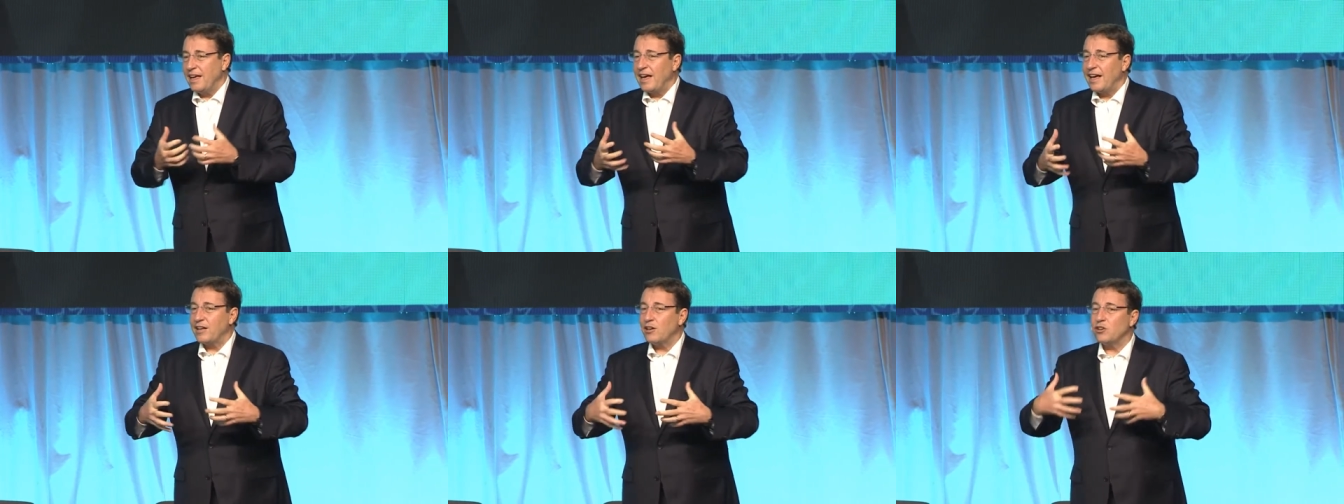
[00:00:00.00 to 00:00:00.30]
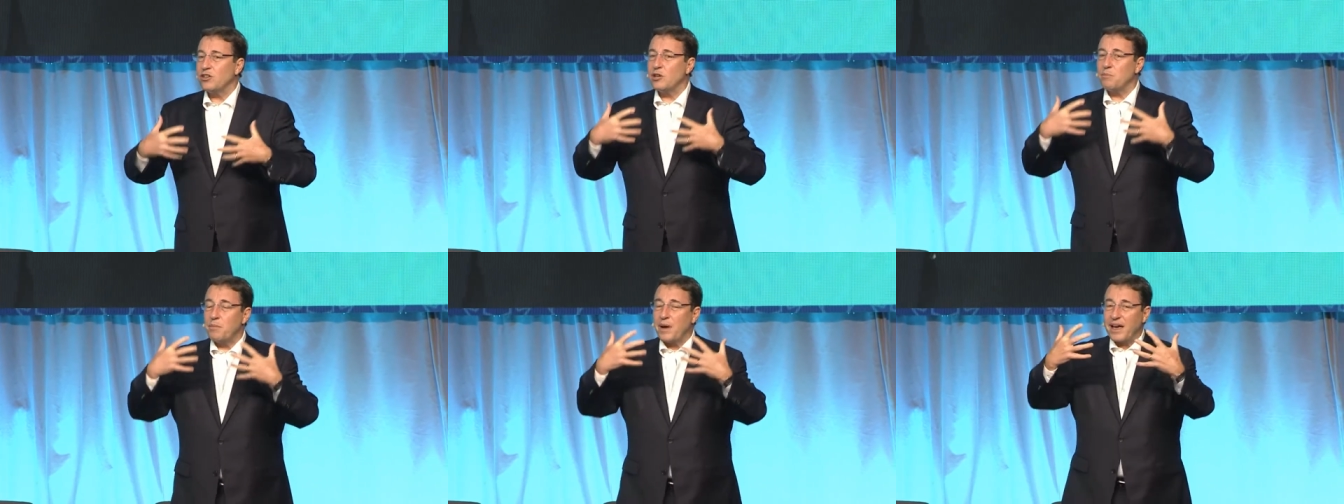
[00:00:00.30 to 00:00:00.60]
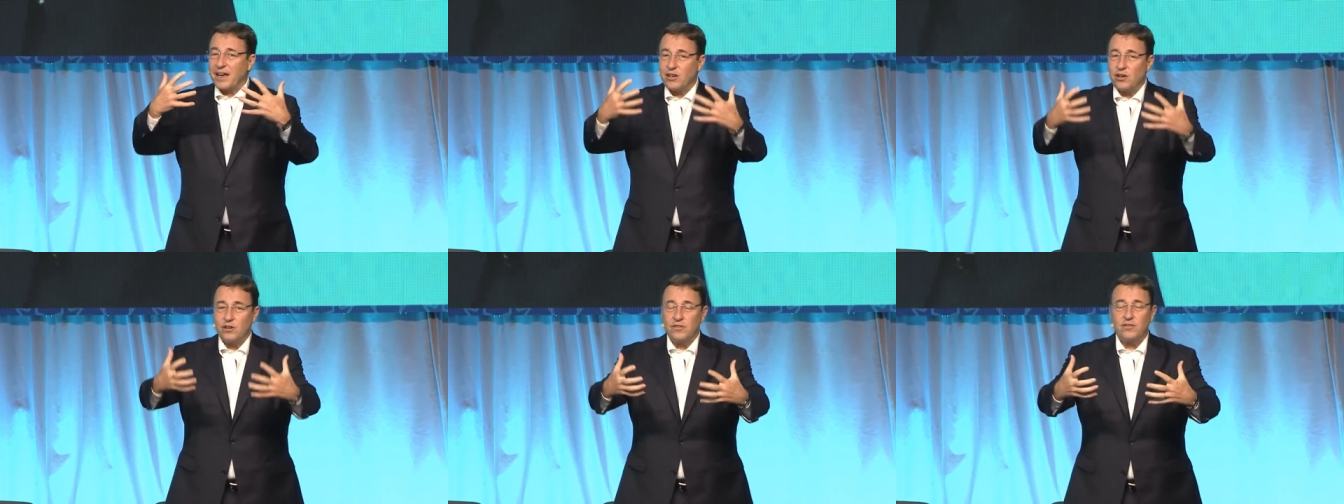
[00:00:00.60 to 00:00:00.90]
And on the
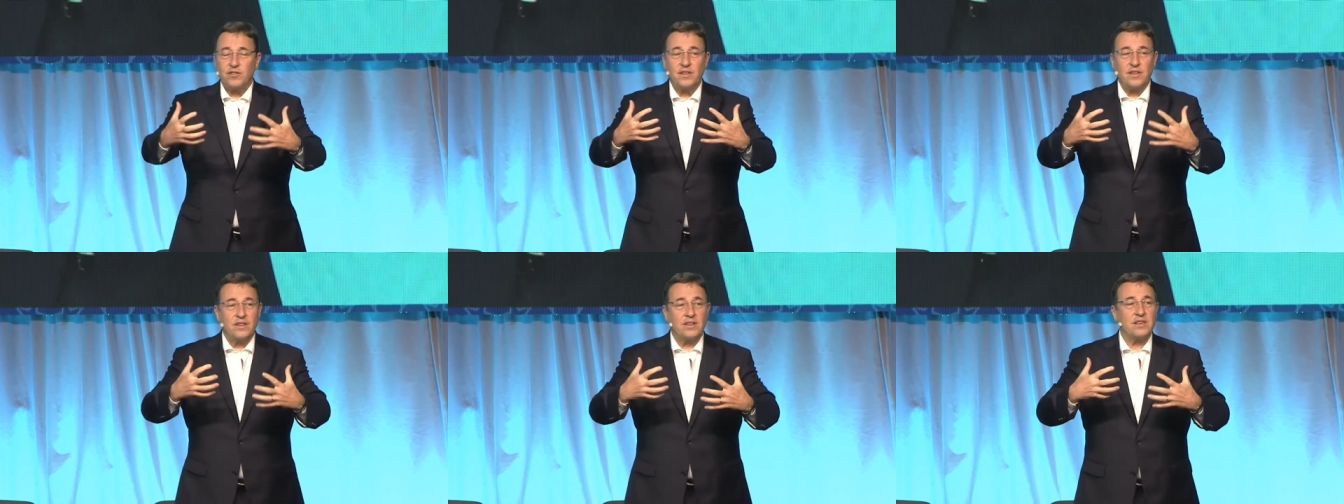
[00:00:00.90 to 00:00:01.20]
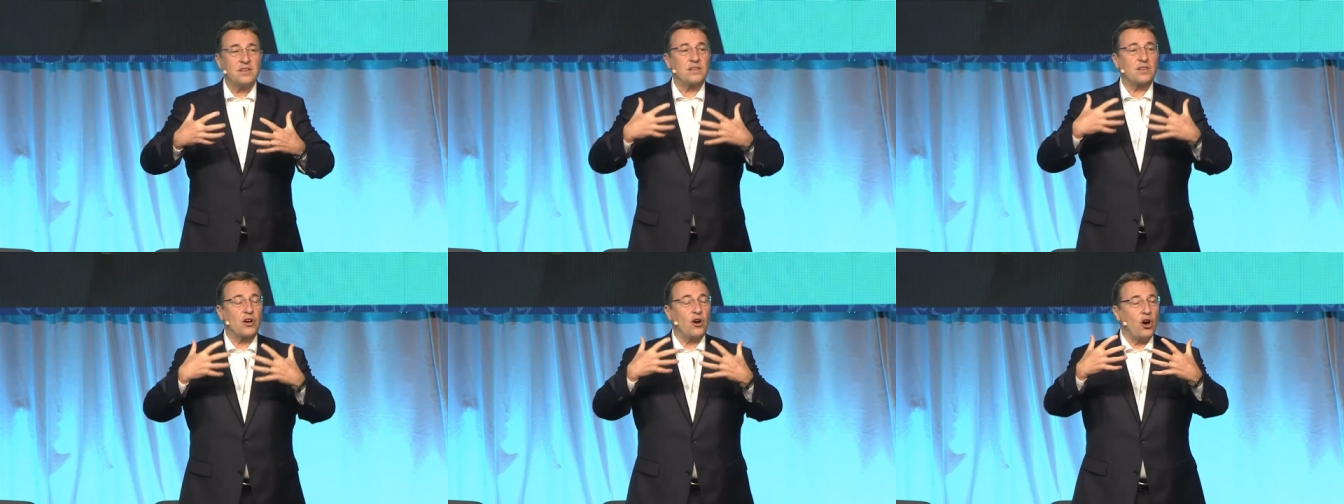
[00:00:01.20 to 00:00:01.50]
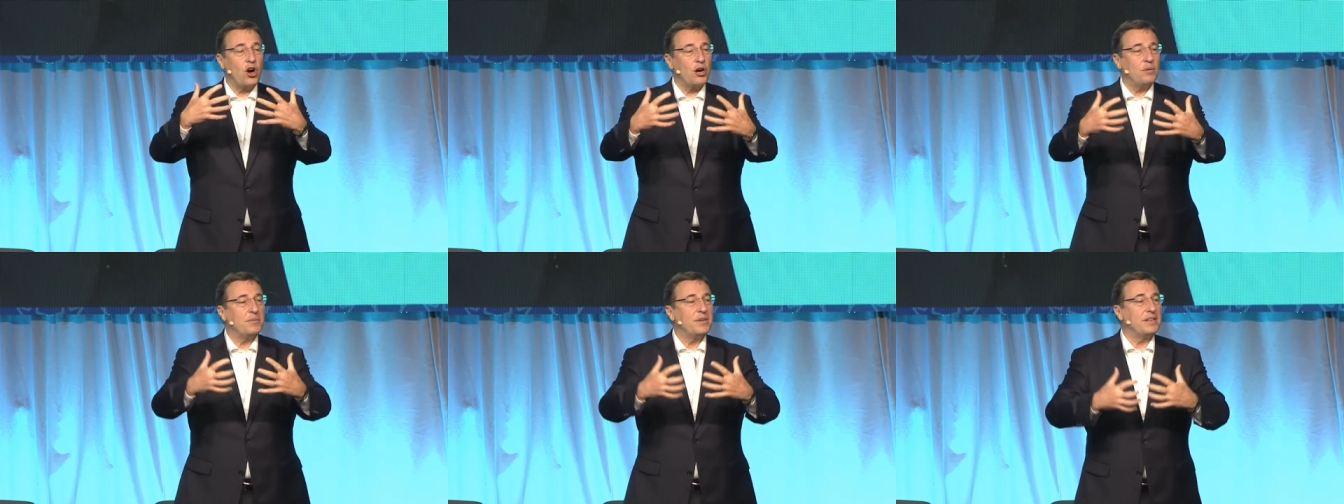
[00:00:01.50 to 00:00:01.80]
back of this
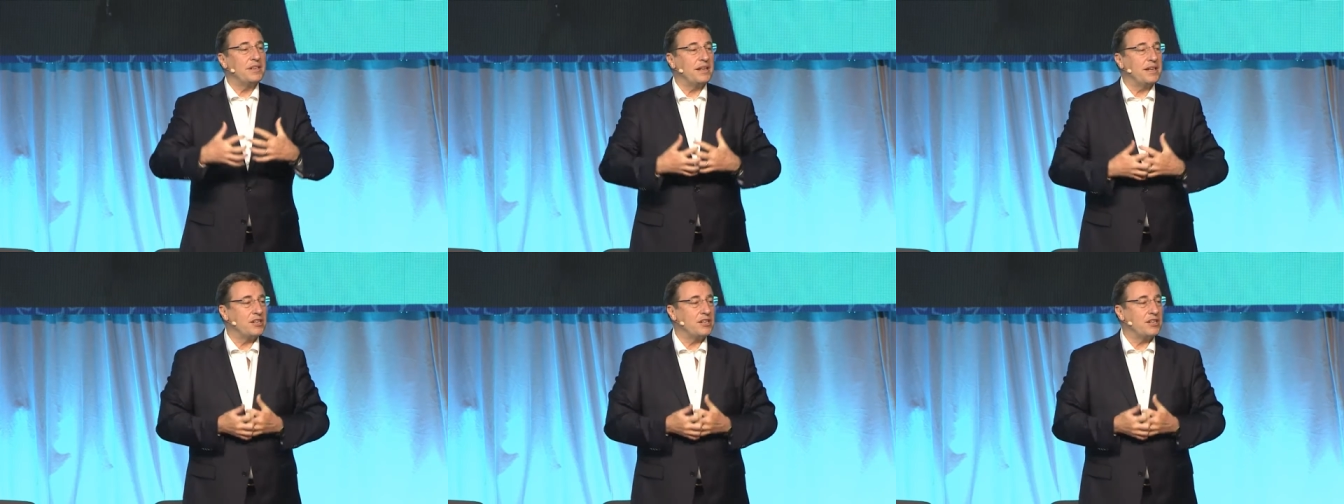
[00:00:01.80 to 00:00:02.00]
common